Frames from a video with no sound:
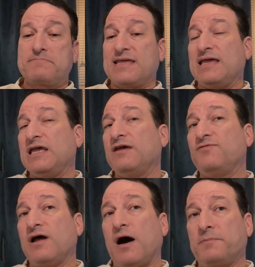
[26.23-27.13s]

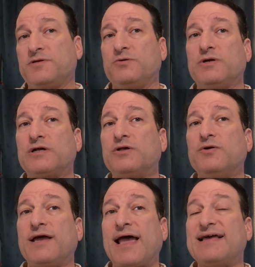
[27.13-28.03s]
Even up to and
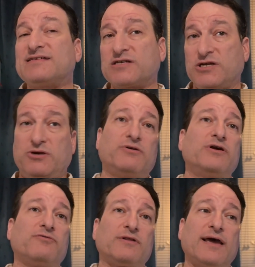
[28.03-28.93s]
including a security
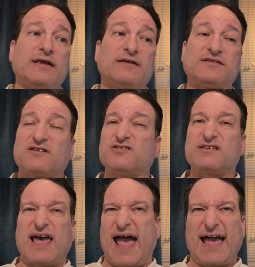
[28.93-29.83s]
related, such as
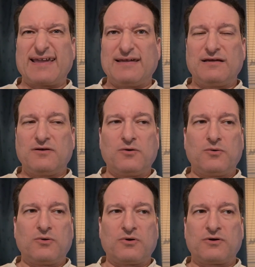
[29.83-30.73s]
hacking
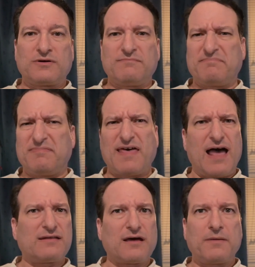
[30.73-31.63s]
or that
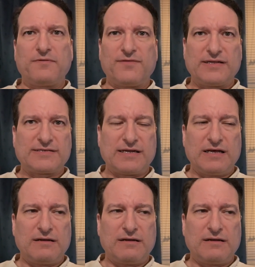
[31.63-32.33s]
type of incident.